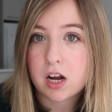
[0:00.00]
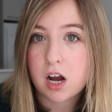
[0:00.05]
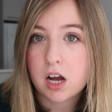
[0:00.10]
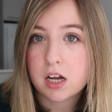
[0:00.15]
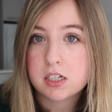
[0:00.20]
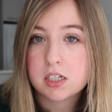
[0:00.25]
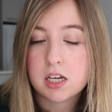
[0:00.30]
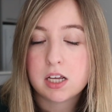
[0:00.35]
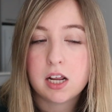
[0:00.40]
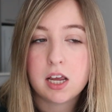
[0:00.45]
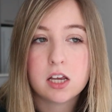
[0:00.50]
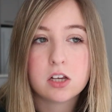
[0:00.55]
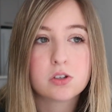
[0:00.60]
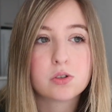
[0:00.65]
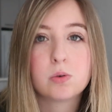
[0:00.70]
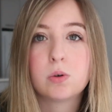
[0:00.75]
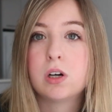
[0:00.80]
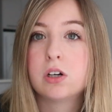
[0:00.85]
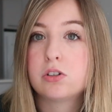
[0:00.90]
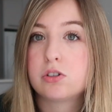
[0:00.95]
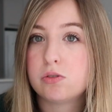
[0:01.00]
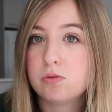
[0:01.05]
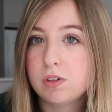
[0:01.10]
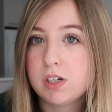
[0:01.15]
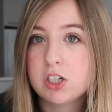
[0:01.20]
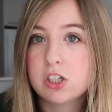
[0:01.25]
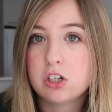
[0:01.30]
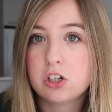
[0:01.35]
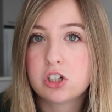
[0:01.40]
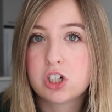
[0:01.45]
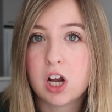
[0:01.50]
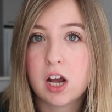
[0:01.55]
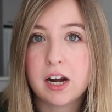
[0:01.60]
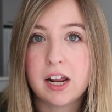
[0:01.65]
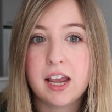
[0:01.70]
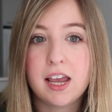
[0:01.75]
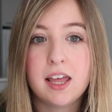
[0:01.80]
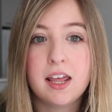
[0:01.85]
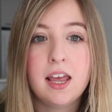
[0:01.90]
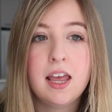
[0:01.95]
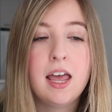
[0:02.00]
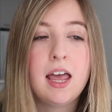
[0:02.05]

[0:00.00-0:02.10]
content is, or I'll do research on it.